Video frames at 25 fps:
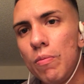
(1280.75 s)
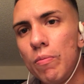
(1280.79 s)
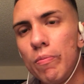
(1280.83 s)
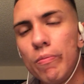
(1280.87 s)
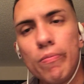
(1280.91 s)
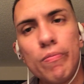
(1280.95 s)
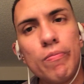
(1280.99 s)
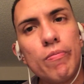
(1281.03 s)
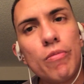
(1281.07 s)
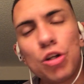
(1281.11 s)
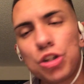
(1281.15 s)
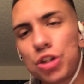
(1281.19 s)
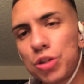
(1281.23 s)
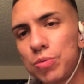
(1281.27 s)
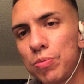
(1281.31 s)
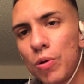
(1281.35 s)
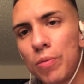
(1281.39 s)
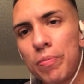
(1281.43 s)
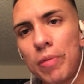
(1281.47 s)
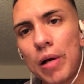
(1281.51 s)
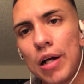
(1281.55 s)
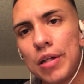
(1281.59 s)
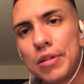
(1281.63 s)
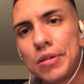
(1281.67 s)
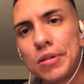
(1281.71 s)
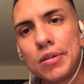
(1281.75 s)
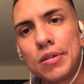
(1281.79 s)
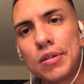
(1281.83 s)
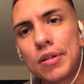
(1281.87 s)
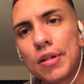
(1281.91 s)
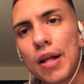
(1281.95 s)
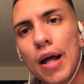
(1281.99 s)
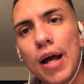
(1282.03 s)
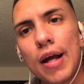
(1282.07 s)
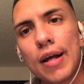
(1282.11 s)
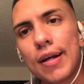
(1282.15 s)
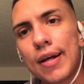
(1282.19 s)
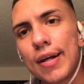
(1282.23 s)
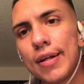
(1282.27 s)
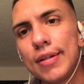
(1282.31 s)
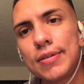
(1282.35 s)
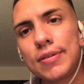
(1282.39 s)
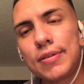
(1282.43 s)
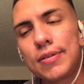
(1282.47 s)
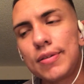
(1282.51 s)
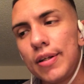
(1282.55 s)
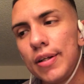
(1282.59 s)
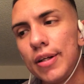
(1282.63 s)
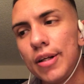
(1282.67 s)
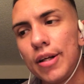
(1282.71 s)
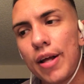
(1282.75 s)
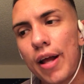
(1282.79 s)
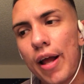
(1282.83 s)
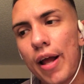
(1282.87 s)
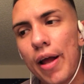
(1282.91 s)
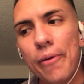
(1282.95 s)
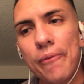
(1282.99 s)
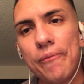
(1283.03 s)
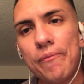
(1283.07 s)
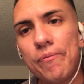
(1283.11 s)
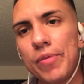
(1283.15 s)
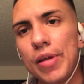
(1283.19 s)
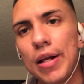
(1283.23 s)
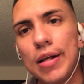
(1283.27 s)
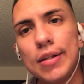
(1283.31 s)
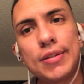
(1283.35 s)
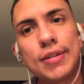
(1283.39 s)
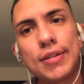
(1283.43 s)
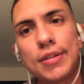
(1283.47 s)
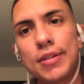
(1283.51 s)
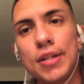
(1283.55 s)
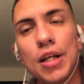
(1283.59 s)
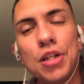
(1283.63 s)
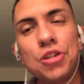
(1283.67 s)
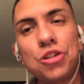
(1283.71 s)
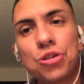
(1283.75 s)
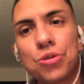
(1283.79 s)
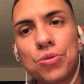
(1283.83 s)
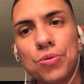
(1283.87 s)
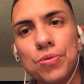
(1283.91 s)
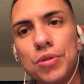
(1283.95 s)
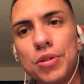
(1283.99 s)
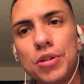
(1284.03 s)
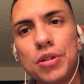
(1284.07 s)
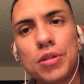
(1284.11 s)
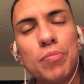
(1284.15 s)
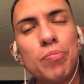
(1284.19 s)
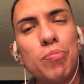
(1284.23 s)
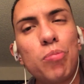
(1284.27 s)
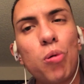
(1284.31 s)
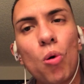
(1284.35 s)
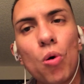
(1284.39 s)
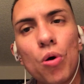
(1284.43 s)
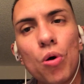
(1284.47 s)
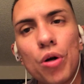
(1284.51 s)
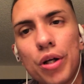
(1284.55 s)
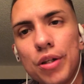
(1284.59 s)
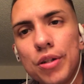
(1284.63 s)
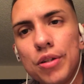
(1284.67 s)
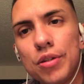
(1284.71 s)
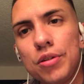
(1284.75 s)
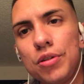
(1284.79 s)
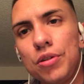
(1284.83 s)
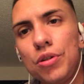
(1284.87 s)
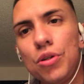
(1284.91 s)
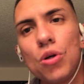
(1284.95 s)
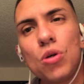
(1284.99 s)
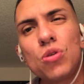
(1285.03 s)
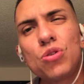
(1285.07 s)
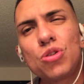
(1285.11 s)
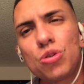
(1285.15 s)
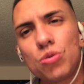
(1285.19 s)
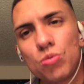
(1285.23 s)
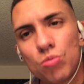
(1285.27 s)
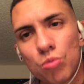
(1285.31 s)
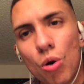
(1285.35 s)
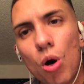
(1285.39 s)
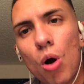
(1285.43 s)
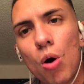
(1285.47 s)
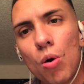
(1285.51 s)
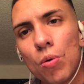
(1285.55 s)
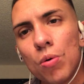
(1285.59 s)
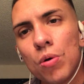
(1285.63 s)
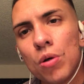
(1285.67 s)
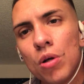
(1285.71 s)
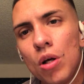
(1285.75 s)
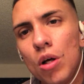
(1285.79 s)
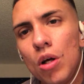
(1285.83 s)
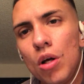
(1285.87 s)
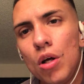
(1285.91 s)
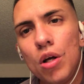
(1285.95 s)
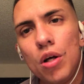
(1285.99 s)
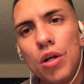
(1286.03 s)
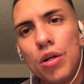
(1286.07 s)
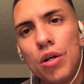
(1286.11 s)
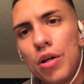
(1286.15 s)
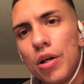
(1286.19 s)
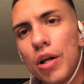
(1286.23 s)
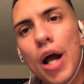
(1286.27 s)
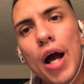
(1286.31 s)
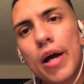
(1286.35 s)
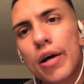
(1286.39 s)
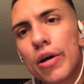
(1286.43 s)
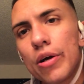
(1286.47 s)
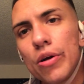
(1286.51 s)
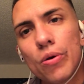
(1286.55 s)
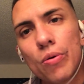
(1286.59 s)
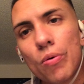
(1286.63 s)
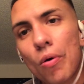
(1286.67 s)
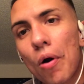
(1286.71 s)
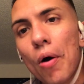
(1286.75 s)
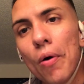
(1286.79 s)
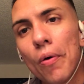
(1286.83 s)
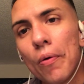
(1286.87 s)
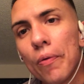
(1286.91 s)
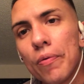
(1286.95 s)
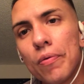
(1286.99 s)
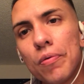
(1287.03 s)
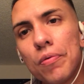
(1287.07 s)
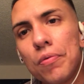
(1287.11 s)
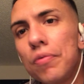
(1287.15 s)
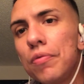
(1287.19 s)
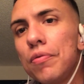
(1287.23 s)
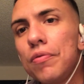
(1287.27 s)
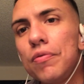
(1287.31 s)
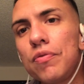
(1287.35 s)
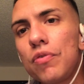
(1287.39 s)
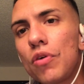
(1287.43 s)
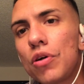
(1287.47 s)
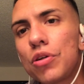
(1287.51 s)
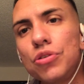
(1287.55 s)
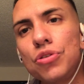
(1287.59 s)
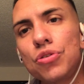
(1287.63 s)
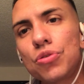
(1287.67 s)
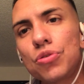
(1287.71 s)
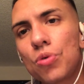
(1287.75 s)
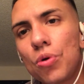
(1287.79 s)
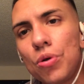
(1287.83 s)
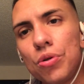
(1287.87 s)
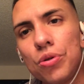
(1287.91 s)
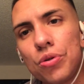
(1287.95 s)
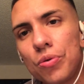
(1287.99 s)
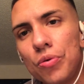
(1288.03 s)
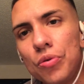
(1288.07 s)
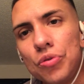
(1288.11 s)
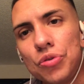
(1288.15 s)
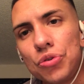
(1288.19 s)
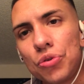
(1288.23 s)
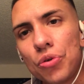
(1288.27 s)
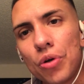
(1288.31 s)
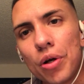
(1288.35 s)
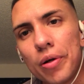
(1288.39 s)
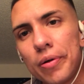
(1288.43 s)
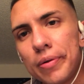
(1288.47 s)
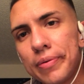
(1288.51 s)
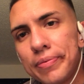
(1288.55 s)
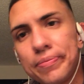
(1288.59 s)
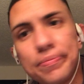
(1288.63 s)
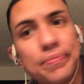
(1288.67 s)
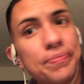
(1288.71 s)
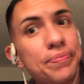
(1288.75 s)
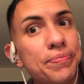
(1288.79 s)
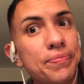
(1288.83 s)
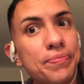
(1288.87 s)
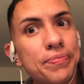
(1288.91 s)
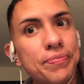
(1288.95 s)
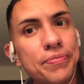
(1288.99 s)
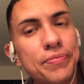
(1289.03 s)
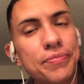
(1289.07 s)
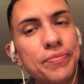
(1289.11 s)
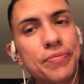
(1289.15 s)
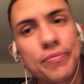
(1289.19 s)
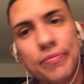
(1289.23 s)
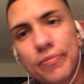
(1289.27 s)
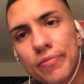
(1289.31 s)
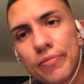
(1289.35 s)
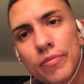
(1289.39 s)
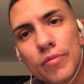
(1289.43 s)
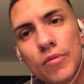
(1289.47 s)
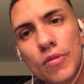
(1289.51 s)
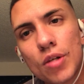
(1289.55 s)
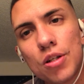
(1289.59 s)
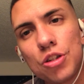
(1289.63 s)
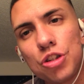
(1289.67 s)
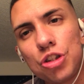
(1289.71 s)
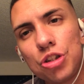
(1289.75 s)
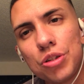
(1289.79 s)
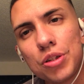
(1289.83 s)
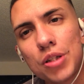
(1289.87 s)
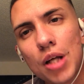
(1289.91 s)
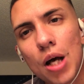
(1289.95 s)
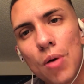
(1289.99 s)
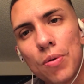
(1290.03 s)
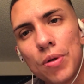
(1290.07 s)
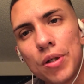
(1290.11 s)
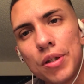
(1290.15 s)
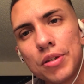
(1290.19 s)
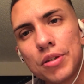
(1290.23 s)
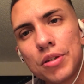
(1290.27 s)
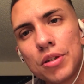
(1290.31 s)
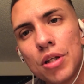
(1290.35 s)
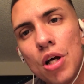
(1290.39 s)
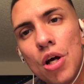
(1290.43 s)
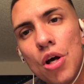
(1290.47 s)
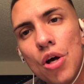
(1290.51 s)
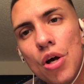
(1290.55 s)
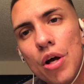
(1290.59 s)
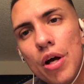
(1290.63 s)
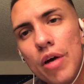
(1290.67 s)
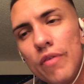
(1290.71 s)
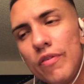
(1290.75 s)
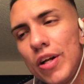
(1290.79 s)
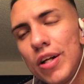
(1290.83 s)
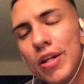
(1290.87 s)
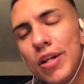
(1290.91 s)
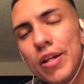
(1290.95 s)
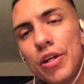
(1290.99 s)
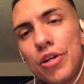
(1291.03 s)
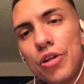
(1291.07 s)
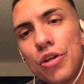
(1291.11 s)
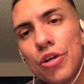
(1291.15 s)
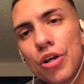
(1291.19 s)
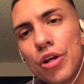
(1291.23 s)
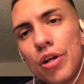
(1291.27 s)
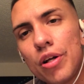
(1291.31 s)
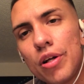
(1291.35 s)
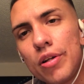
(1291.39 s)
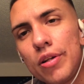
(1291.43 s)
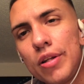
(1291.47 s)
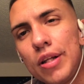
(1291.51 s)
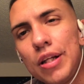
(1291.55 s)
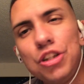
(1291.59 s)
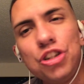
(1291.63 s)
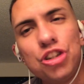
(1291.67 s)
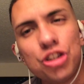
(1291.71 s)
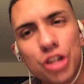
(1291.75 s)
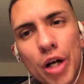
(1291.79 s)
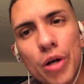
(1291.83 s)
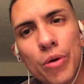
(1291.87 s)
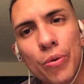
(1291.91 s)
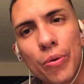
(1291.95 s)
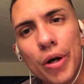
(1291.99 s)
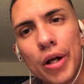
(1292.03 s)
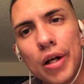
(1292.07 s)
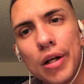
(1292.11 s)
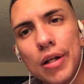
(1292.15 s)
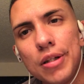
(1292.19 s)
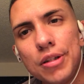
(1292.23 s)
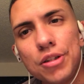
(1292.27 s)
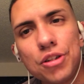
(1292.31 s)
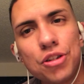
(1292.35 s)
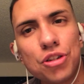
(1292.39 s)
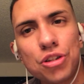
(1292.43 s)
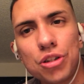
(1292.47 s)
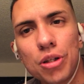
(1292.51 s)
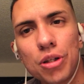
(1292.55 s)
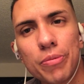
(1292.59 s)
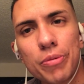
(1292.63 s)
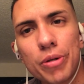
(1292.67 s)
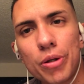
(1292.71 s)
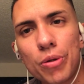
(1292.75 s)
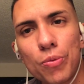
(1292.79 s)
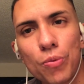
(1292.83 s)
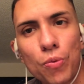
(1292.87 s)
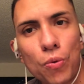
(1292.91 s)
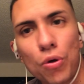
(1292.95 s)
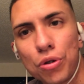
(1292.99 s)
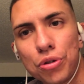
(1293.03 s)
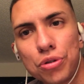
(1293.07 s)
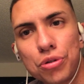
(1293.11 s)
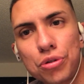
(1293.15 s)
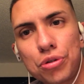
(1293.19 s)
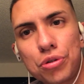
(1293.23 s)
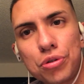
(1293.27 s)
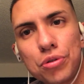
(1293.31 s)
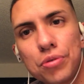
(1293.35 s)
Much more passionate. Like it's it, it, it's essential. It's important. You know, to grow. You're not gonna grow fucking scrolling through Instagram. It's just how it is. If anything, you're going to degenerate into something worse.